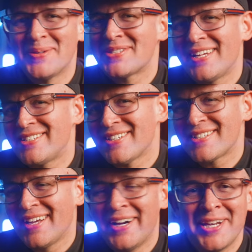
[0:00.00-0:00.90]
Was that just
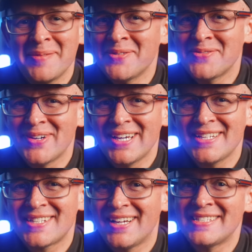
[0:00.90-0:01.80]
a honeymoon
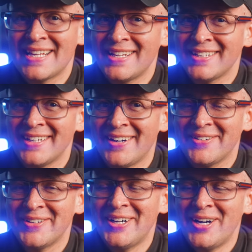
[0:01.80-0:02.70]
phase that is ending now,